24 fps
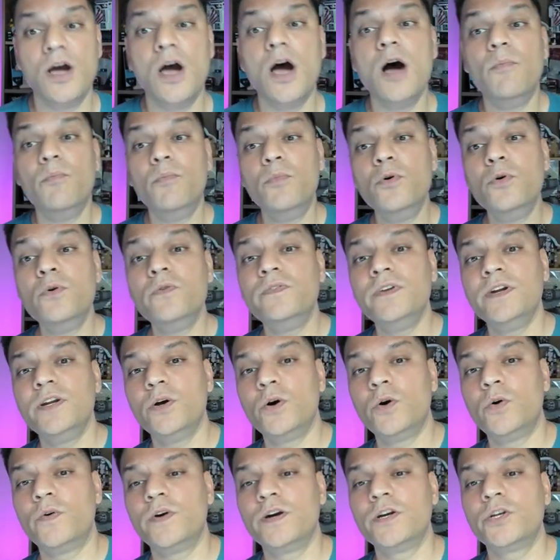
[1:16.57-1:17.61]
moved it
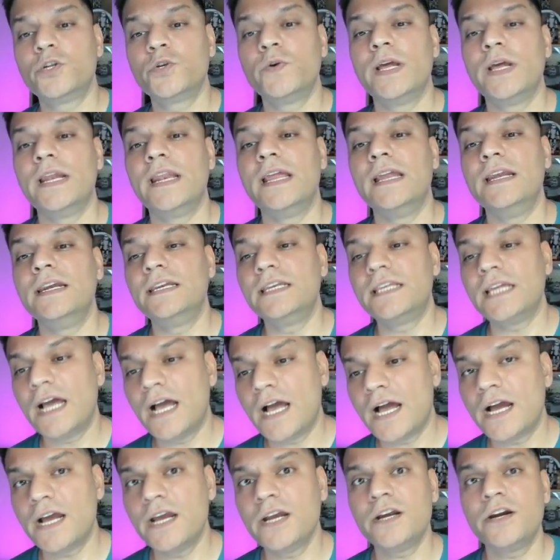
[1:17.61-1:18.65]
over to an
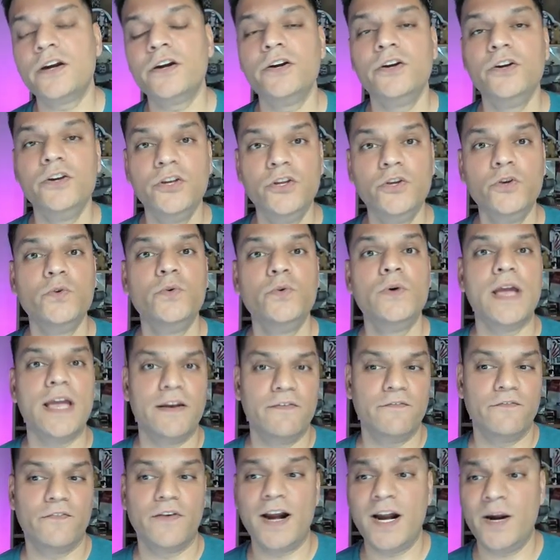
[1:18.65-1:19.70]
entire new
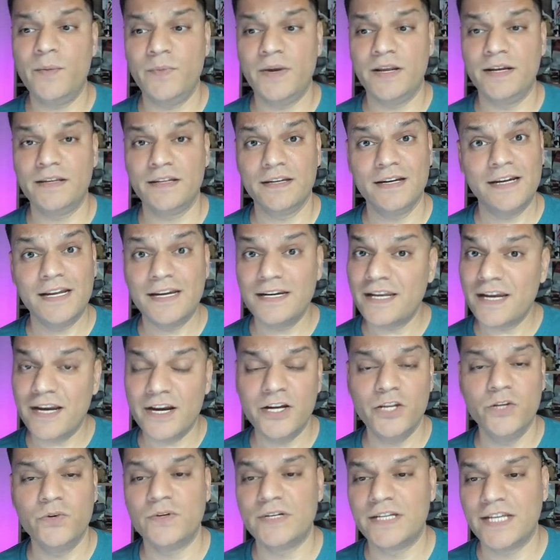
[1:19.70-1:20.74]
environment and an entire
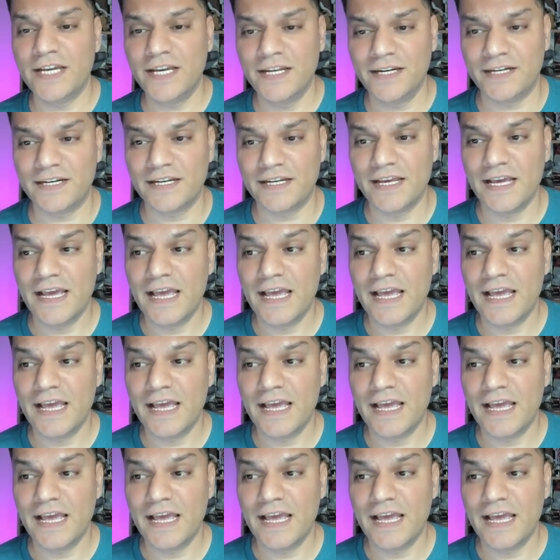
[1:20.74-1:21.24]
new tenant.